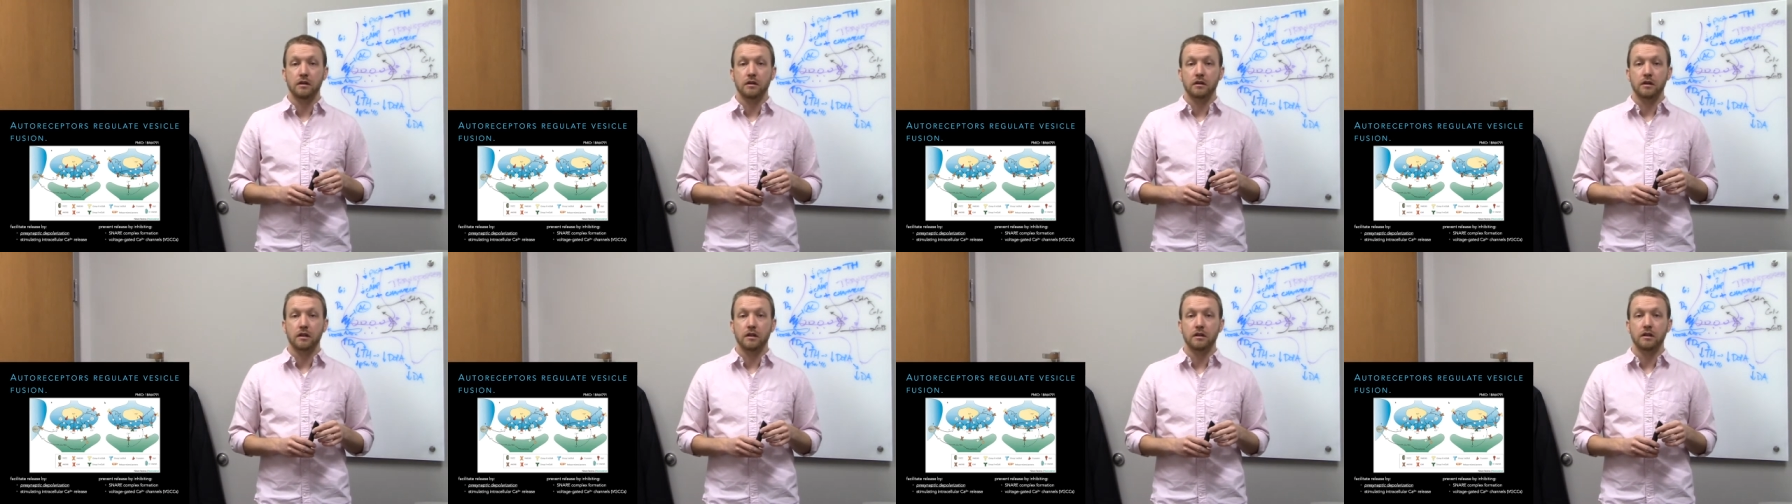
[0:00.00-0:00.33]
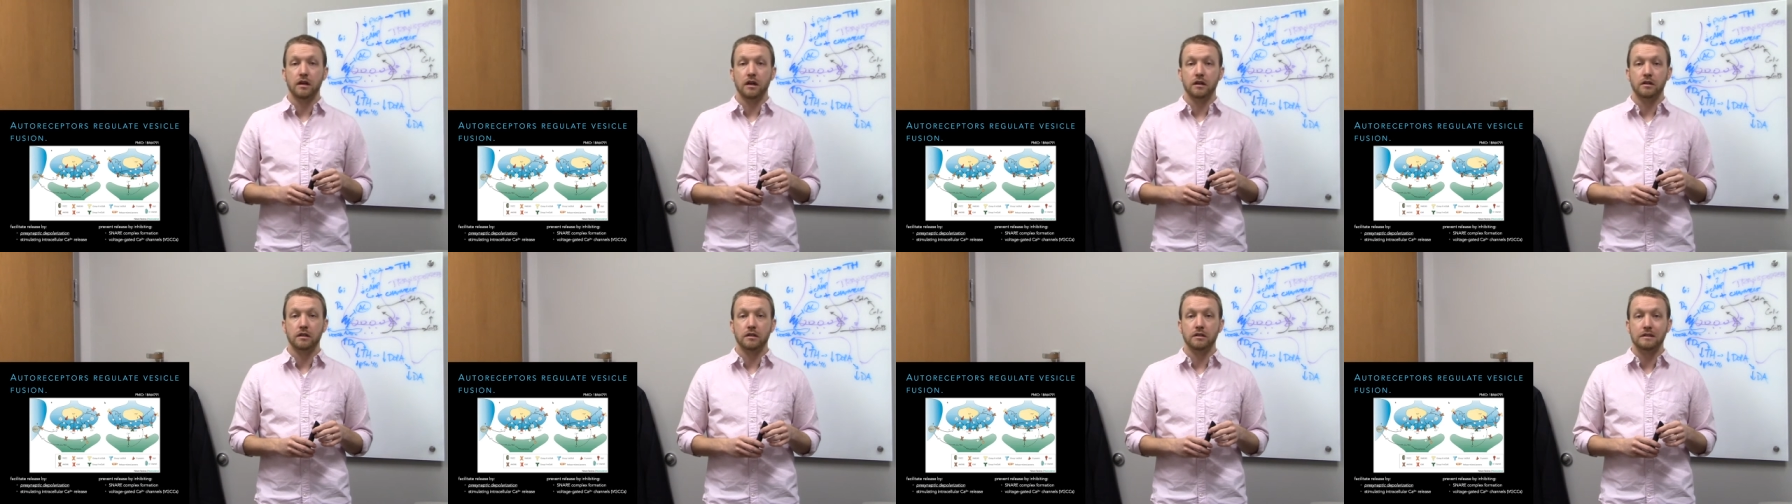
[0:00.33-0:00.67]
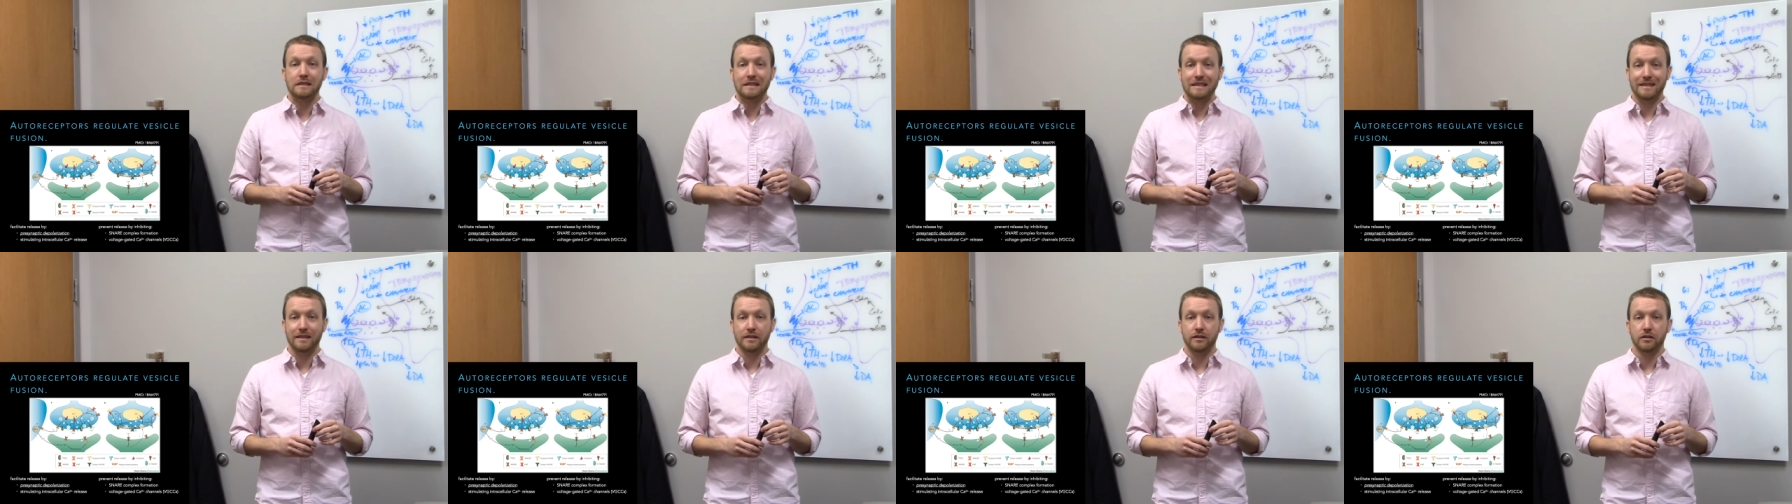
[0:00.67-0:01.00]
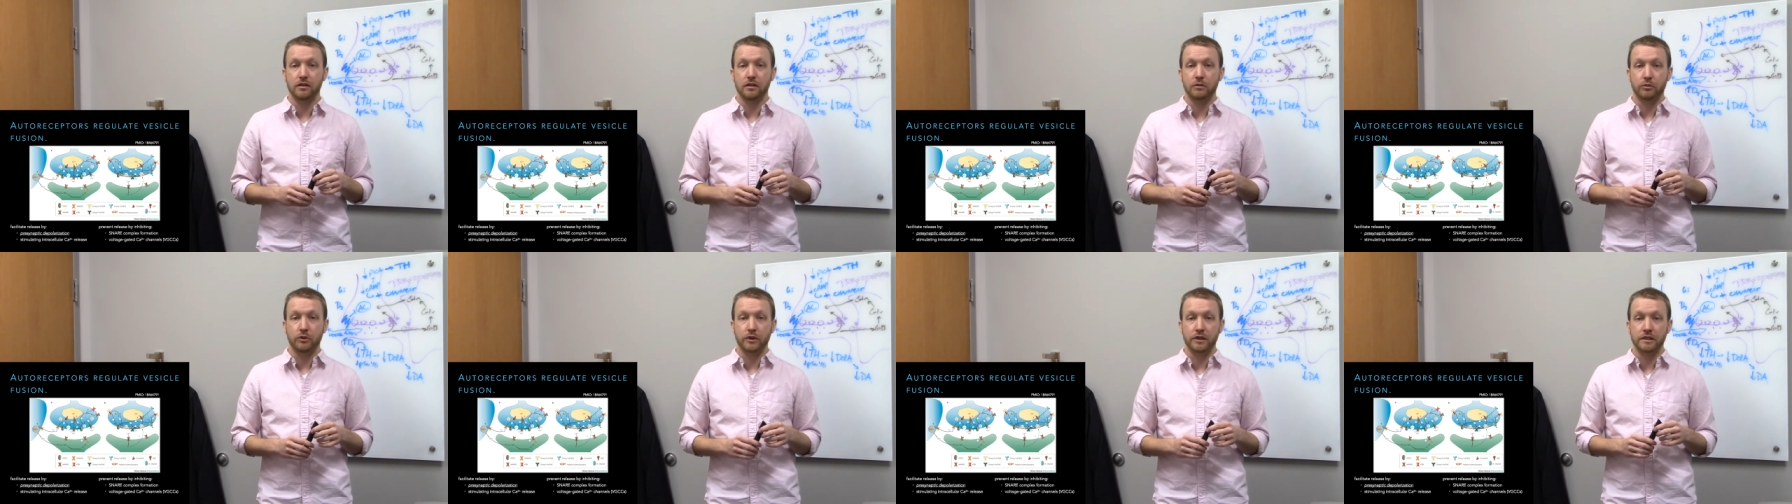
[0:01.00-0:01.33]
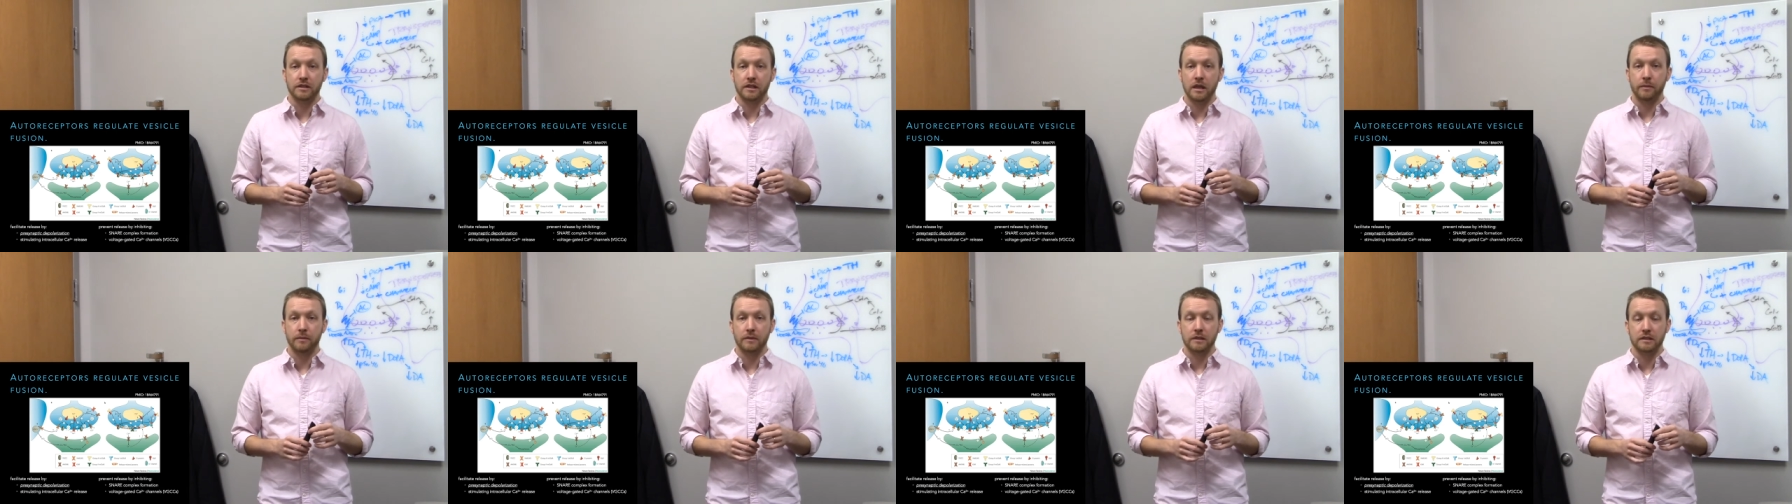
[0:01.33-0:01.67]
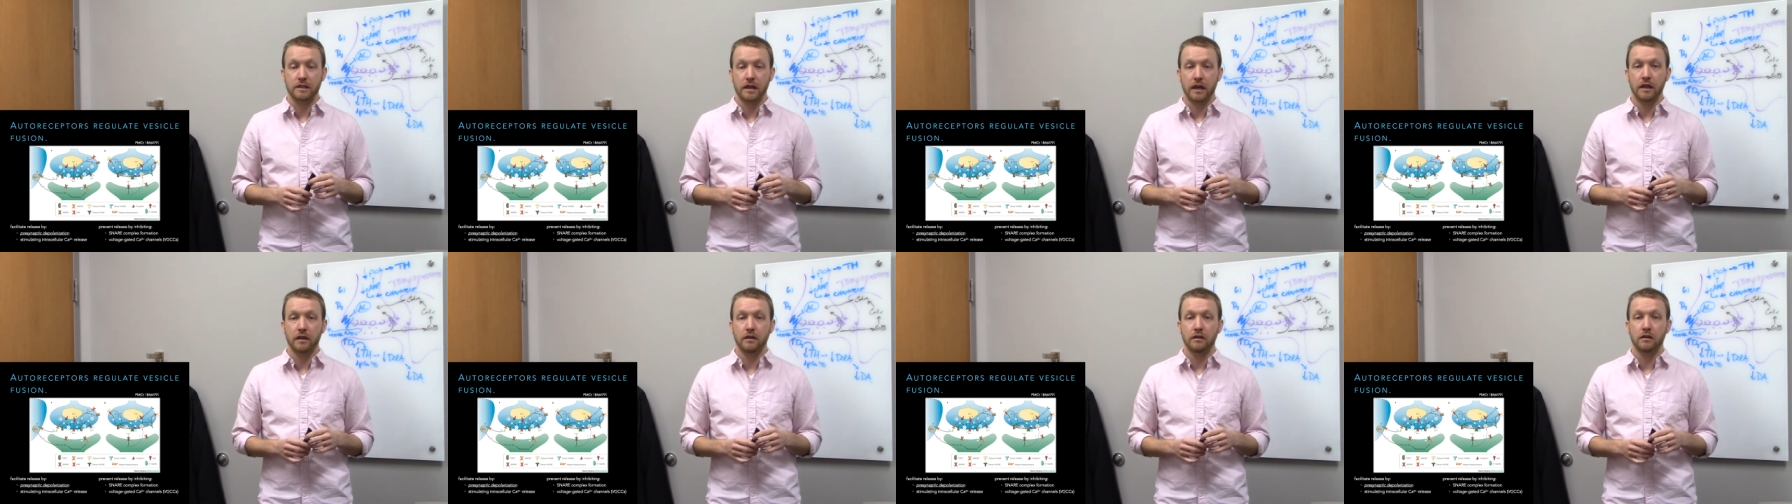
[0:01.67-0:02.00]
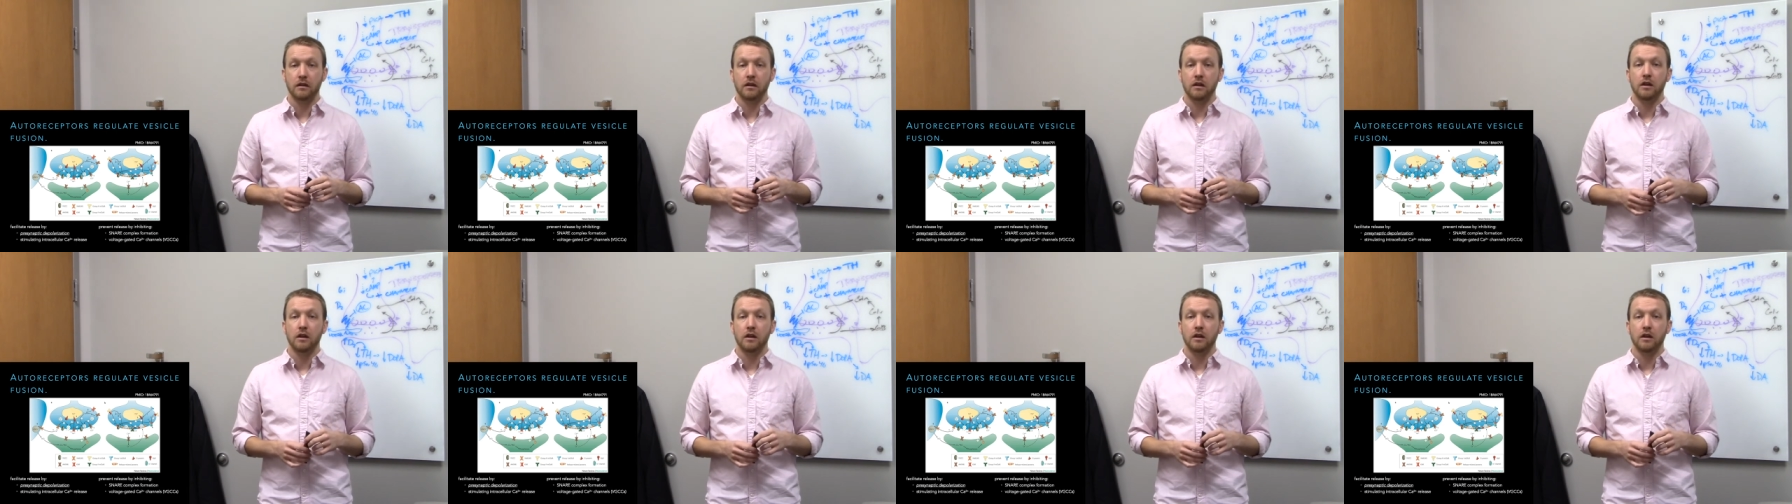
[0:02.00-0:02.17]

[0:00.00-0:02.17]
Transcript: conductance into the presynaptic site.